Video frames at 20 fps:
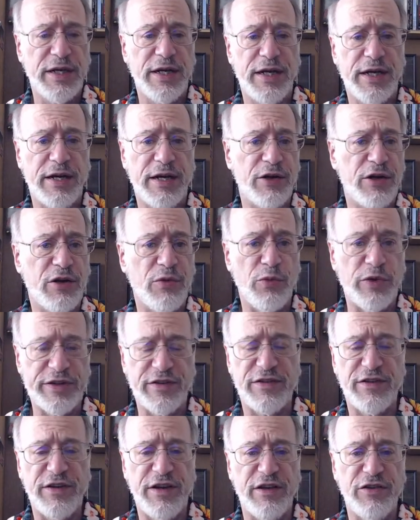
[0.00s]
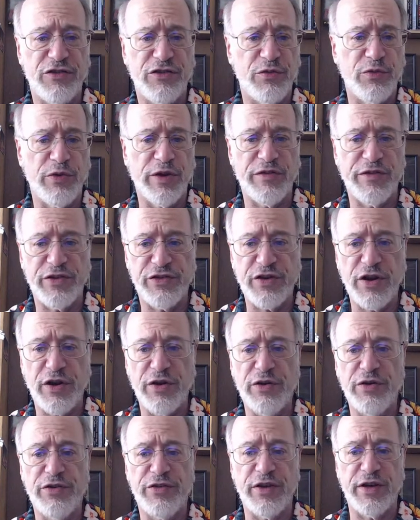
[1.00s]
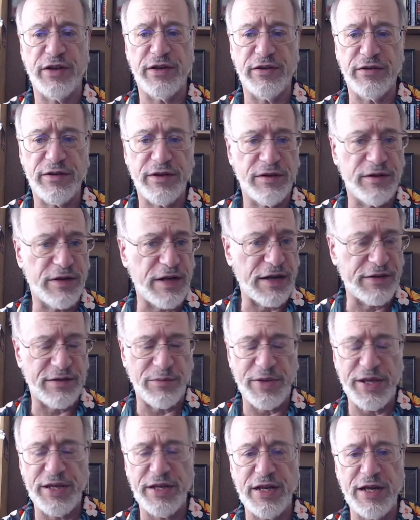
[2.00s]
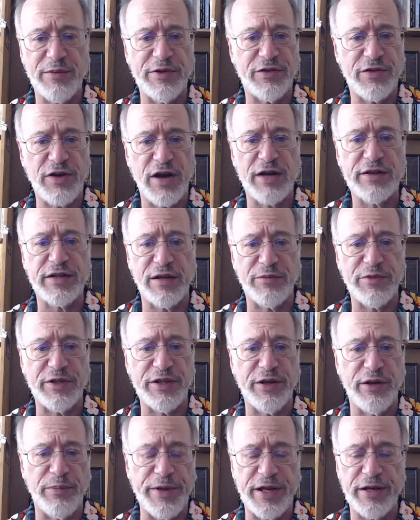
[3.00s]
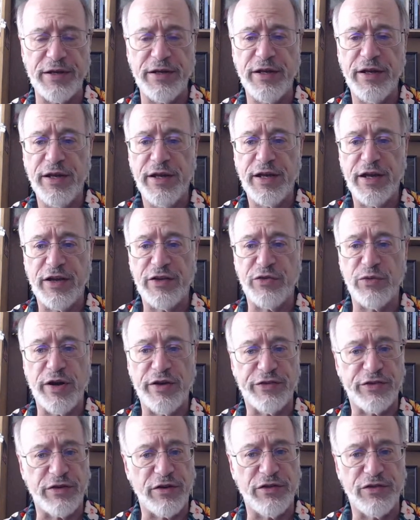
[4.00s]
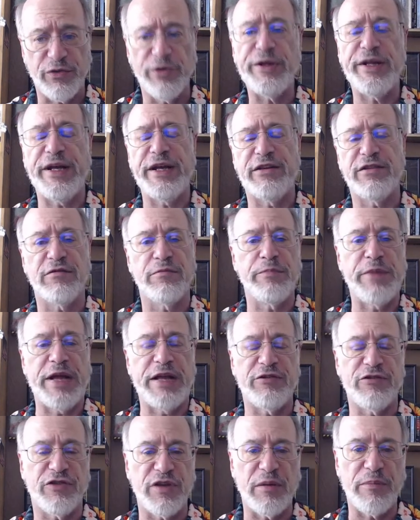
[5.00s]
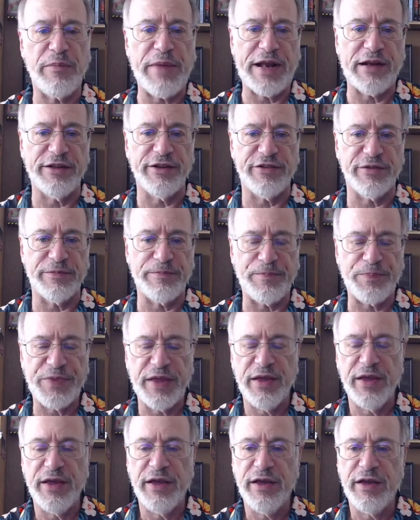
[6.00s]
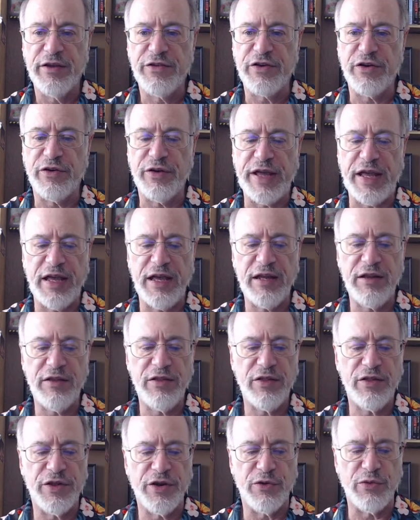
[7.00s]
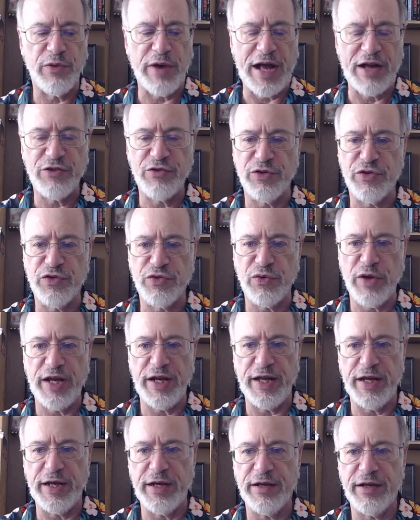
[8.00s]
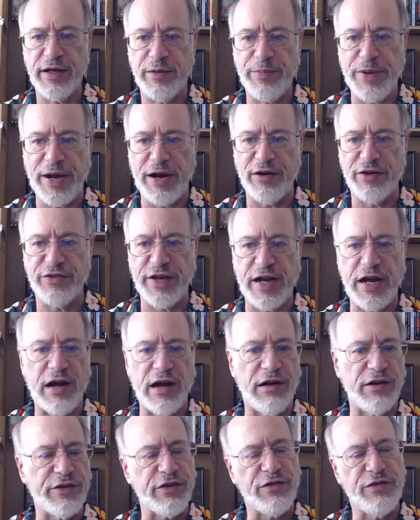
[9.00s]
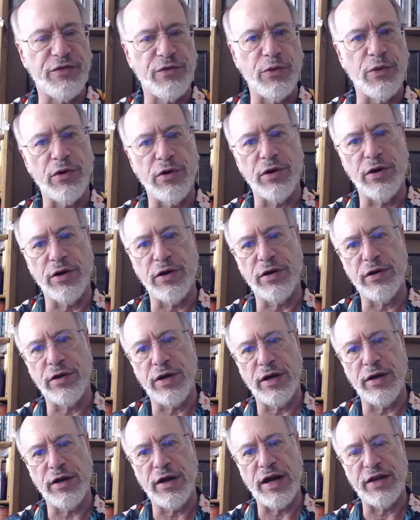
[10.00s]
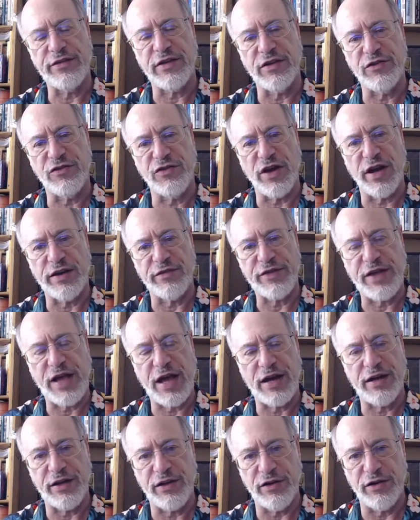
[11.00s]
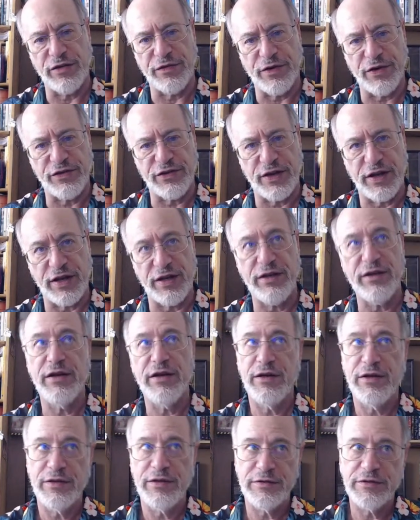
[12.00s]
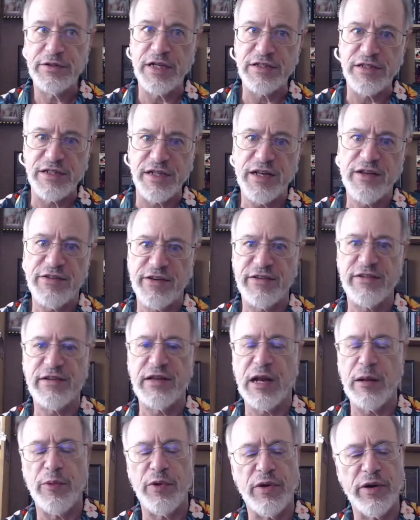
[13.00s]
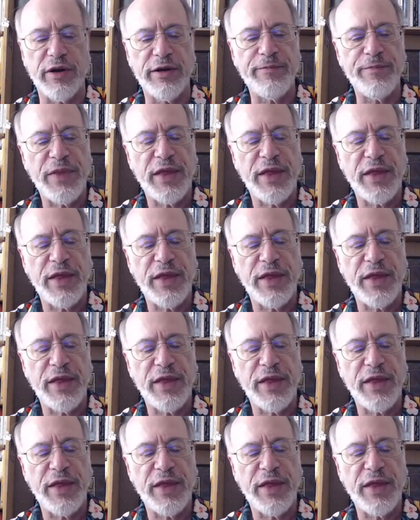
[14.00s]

Went to see one of his shows and got to meet him and talk to him a little bit as well. So I was really interested in mentalism. So in the graduate training in parapsychology for us at John F. Kennedy University, doesn't exist anymore,